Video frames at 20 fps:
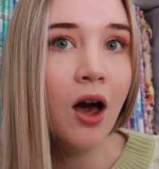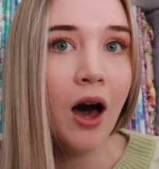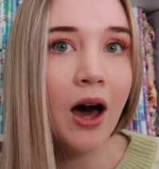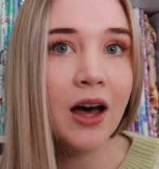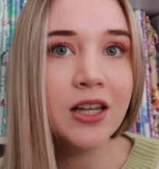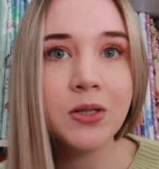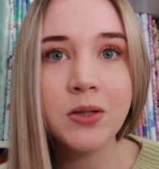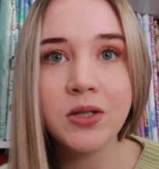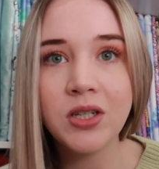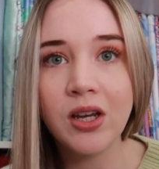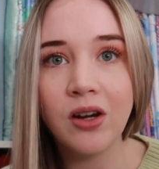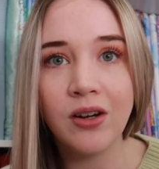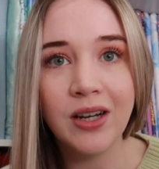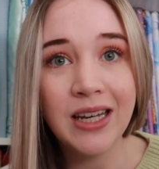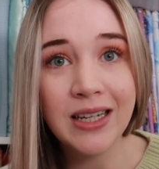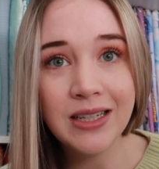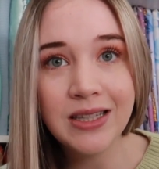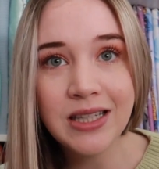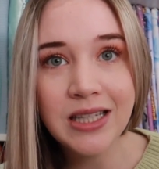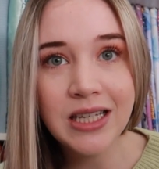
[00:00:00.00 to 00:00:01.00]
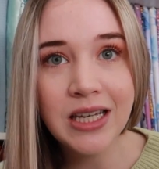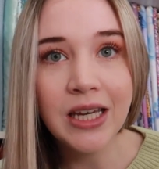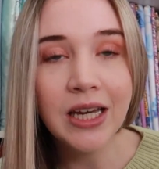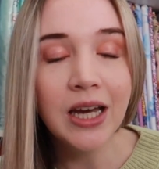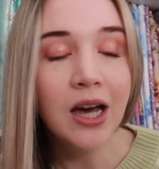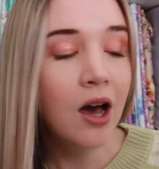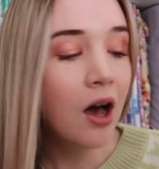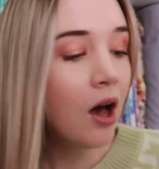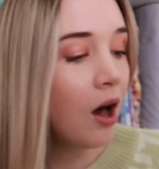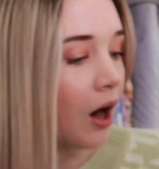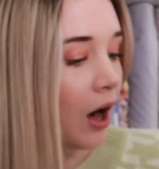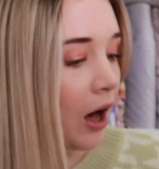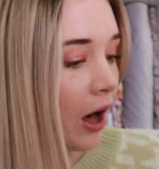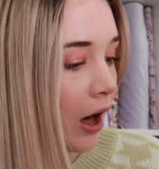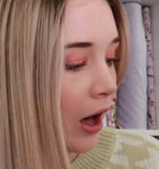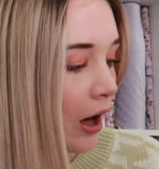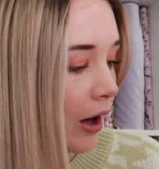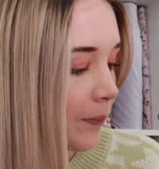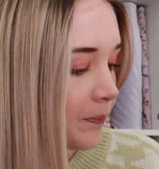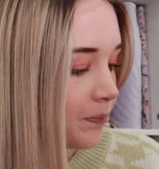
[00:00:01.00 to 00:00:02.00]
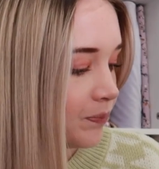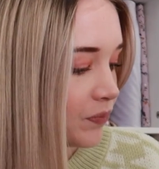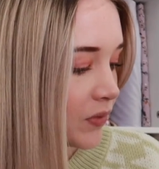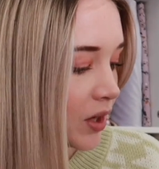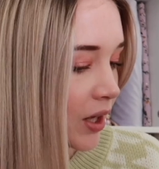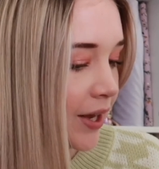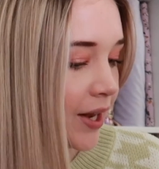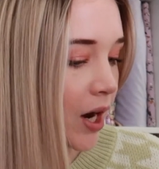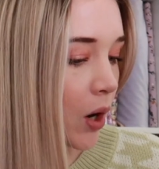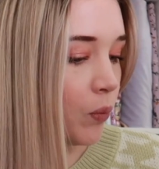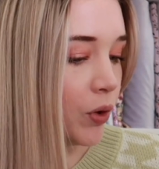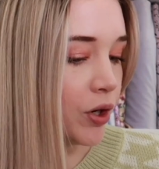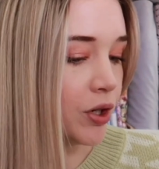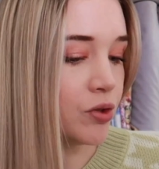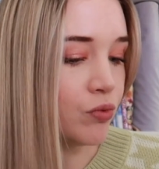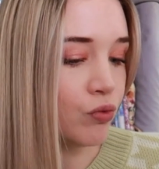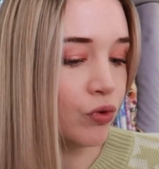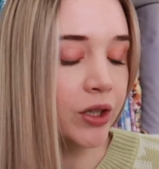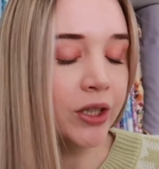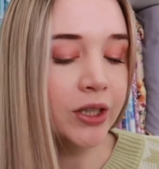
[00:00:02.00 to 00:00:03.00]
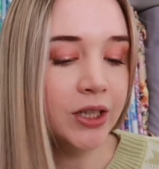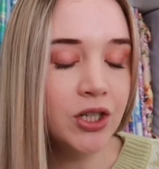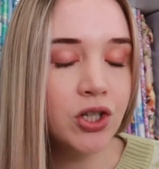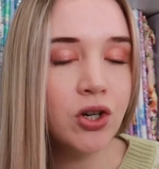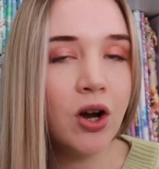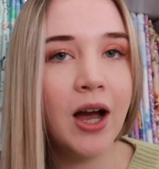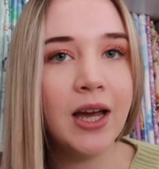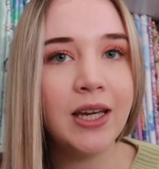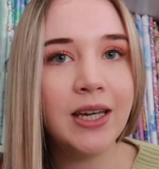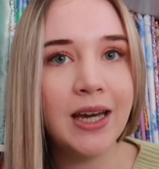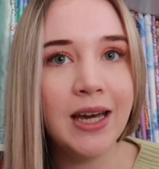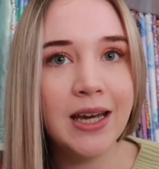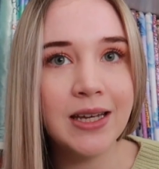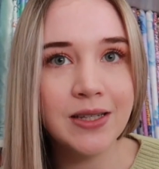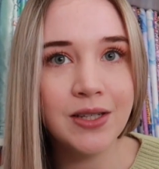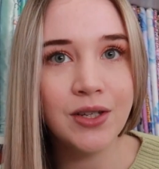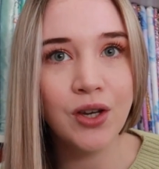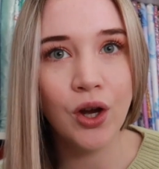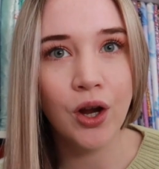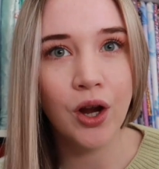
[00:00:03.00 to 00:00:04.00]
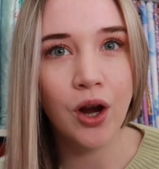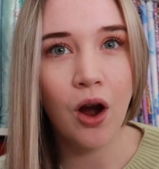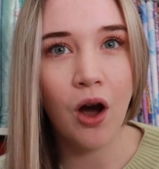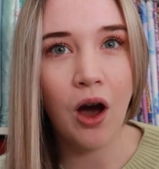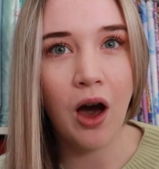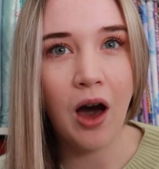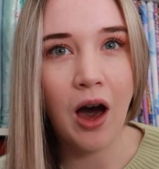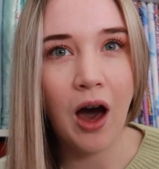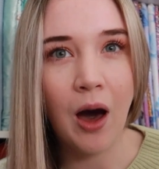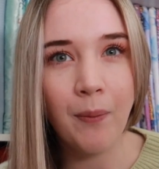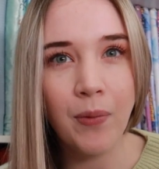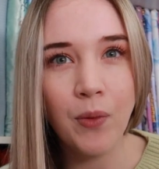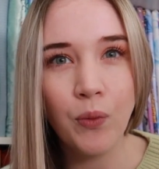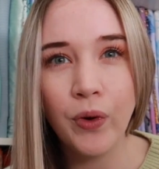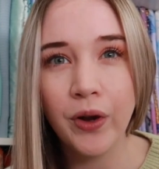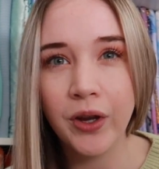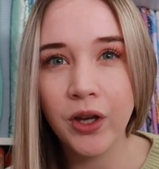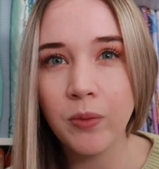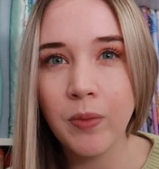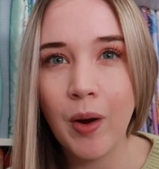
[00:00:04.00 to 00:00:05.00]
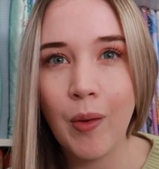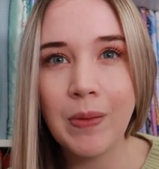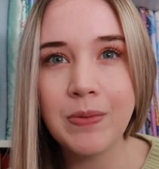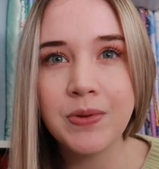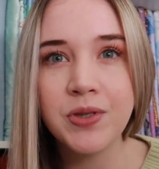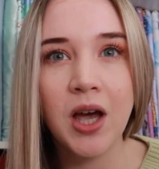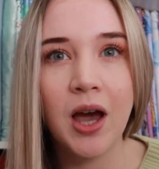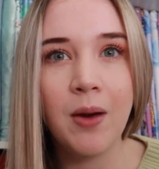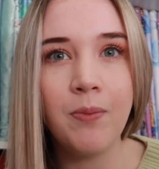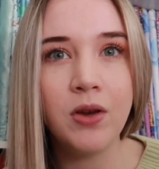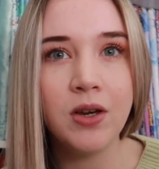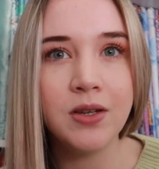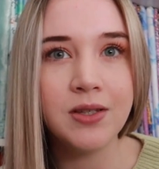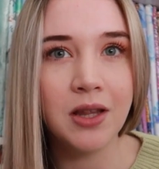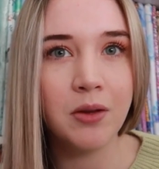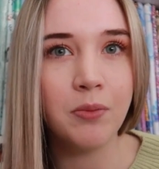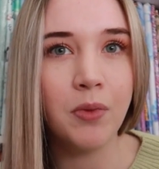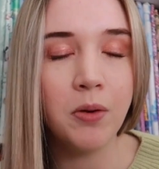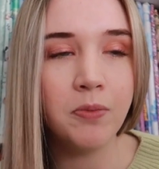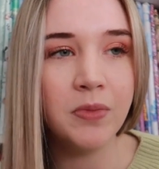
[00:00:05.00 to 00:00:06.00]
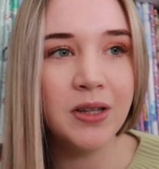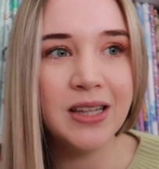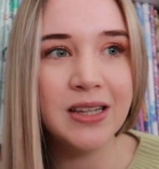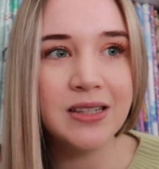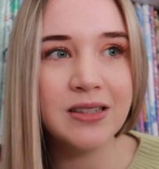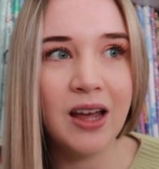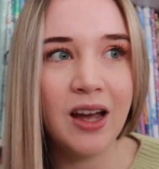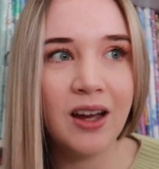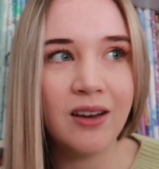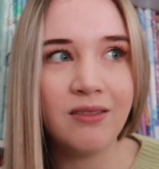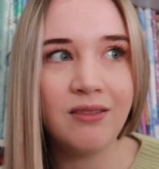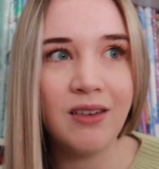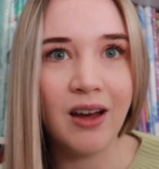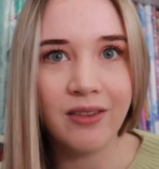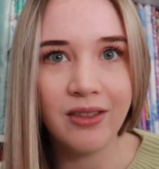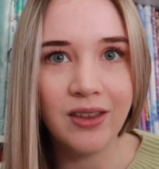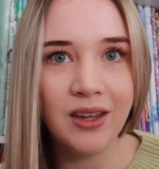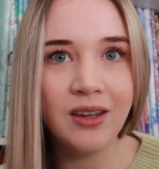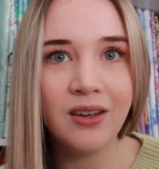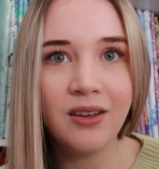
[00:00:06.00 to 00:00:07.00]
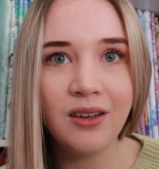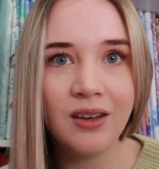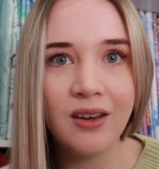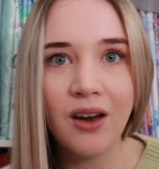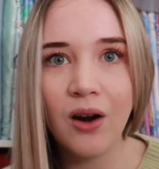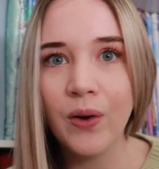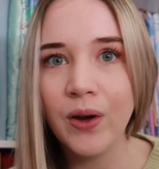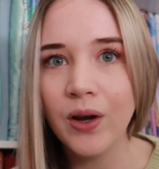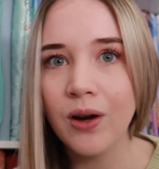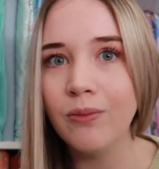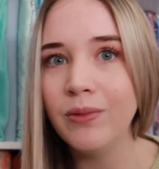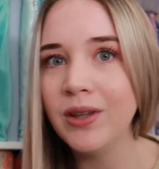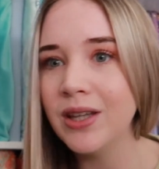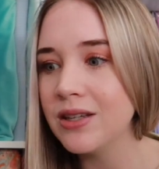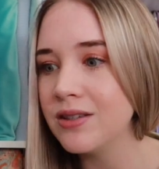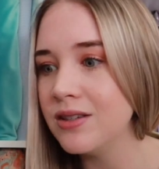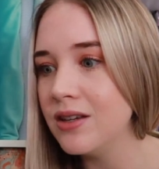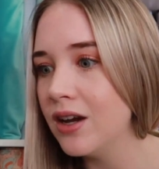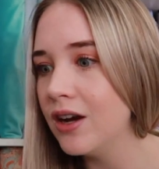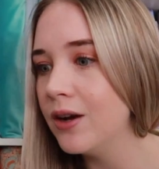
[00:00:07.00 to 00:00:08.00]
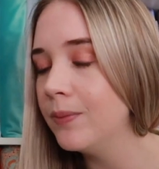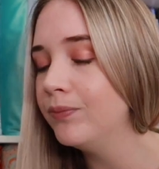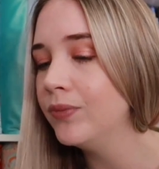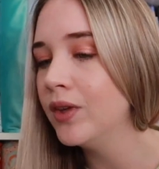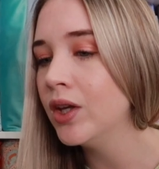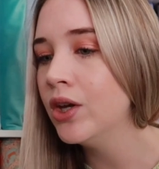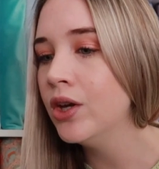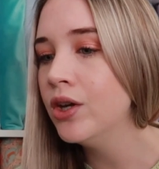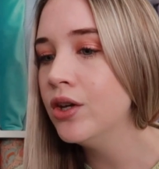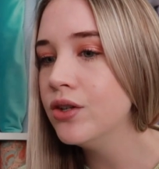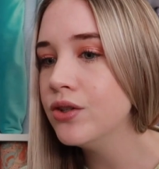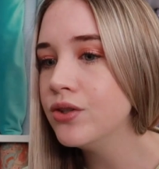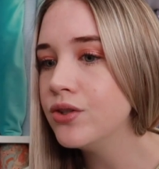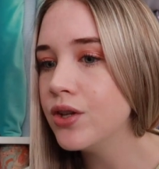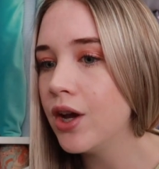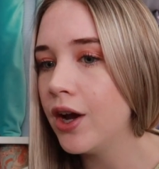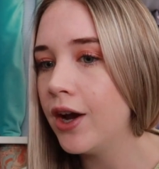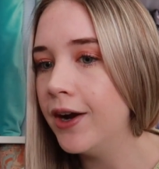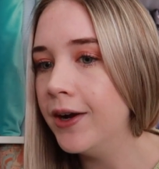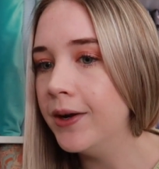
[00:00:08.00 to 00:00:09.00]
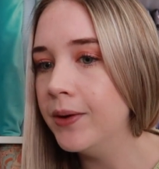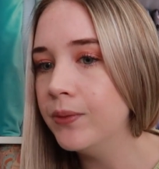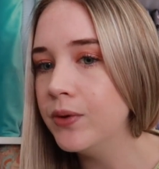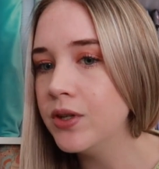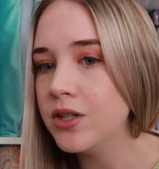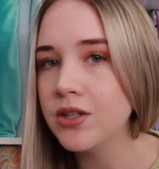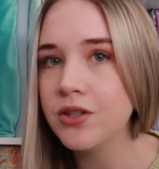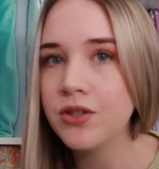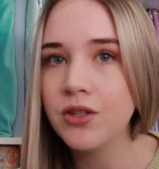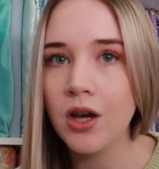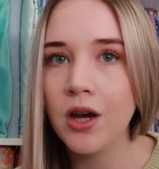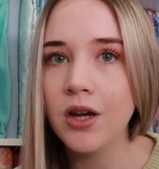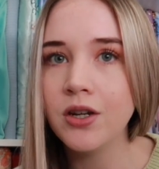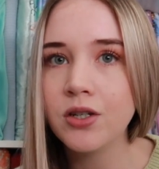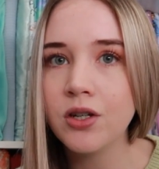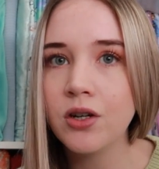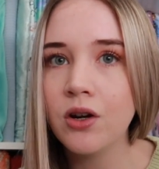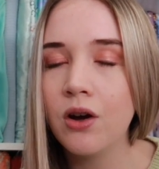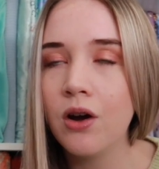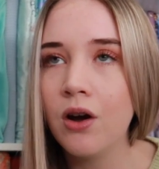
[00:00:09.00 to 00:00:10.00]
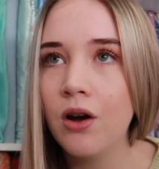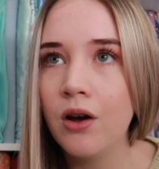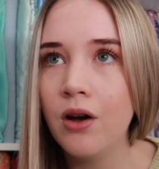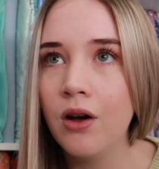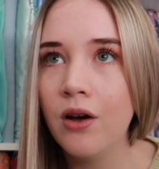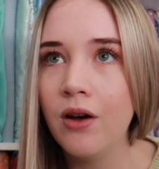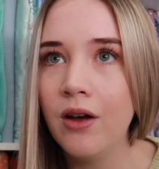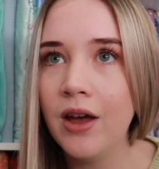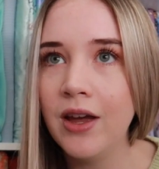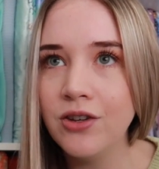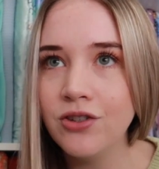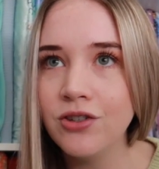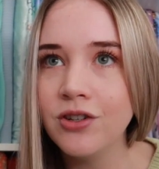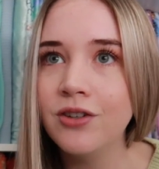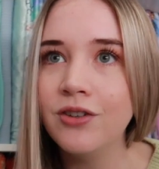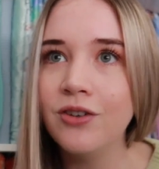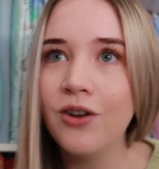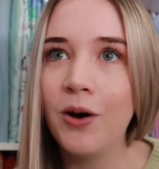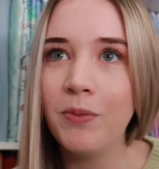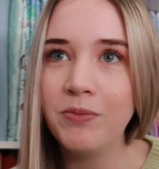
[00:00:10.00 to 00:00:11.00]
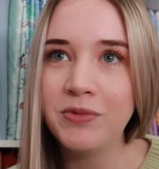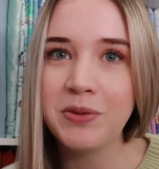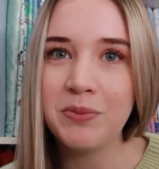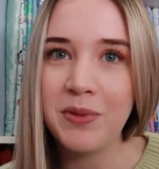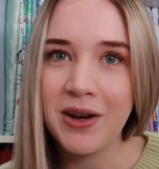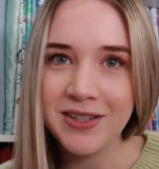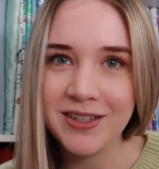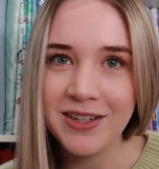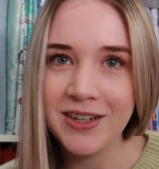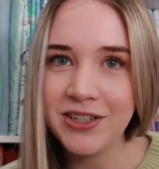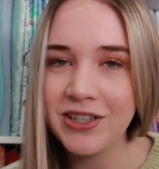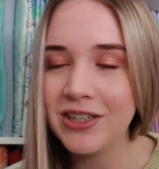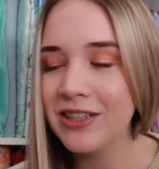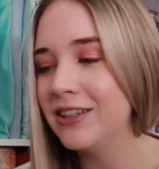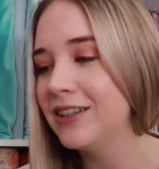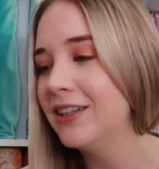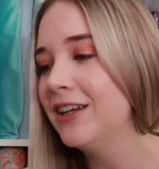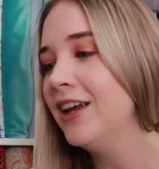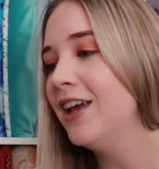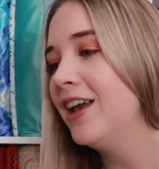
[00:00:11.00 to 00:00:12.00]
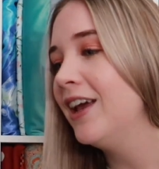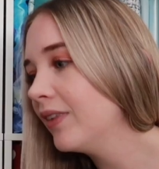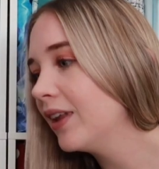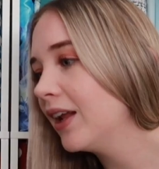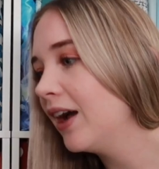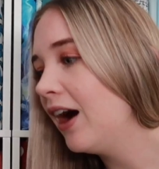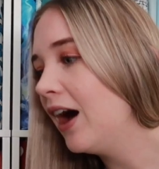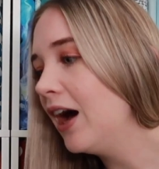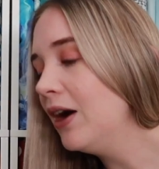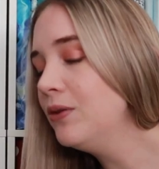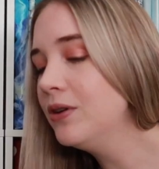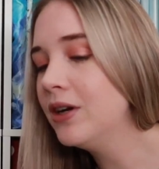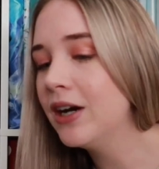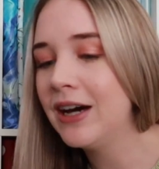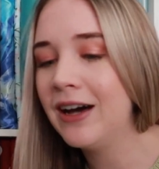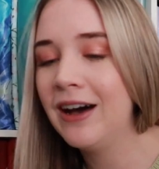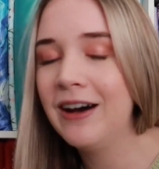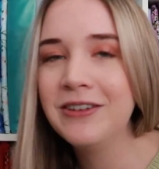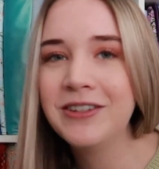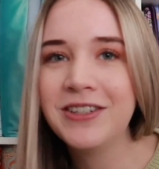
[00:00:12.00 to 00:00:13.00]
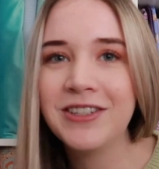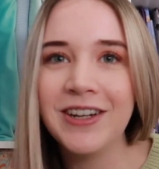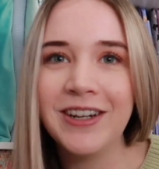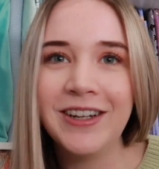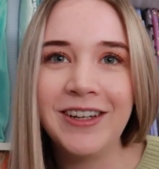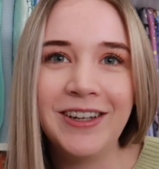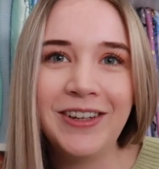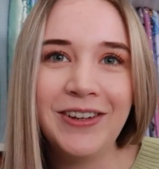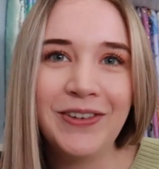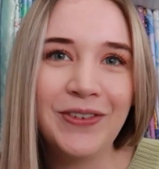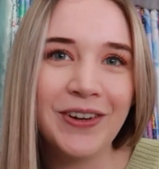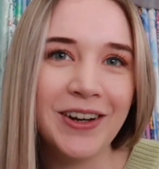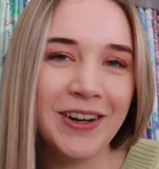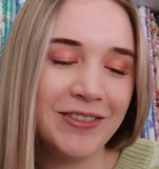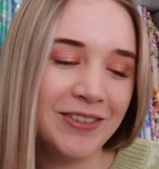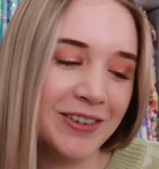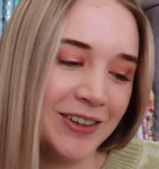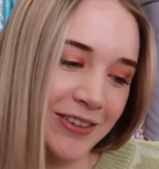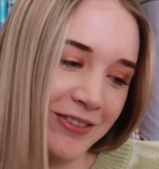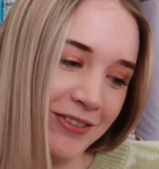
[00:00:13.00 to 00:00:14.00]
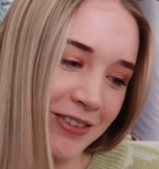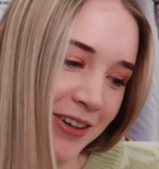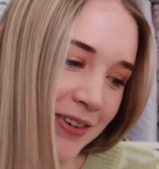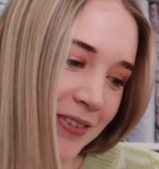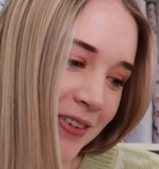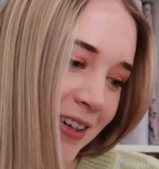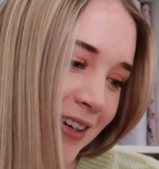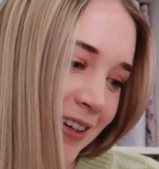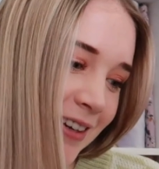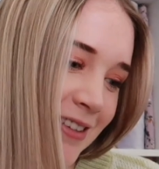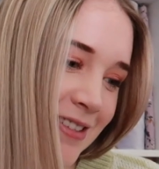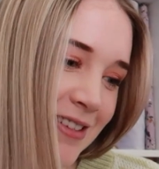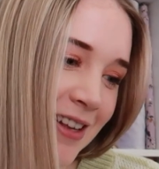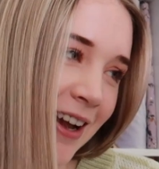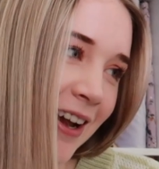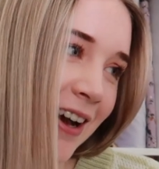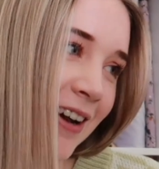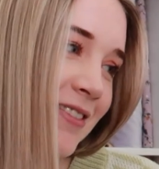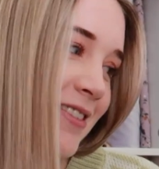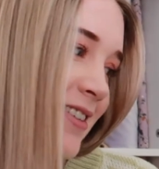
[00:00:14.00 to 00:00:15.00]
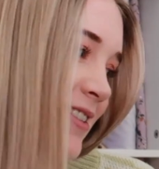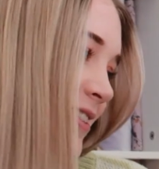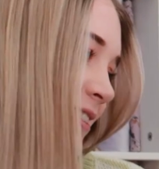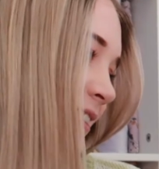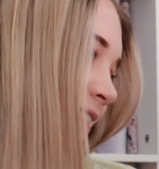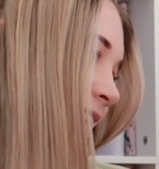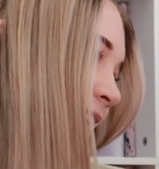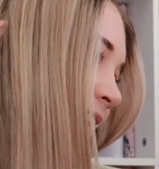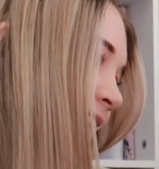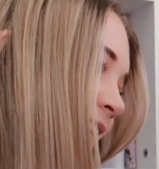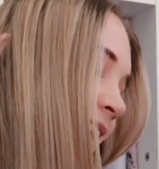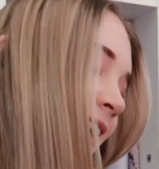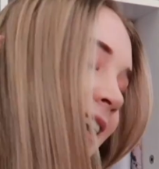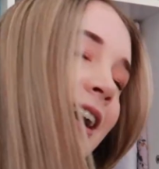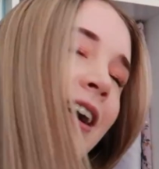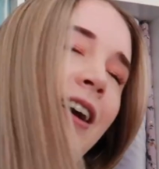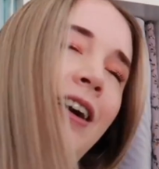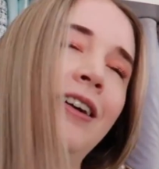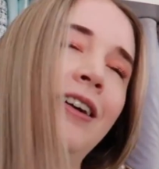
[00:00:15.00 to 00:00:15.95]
especially on Etsy. And I want to really try and get SEO up and work on my website, because at the moment there's like nothing going on with SEO, so which is search engine optimization. I'll show you what I've got in front of me, because like I'm just looking at it like,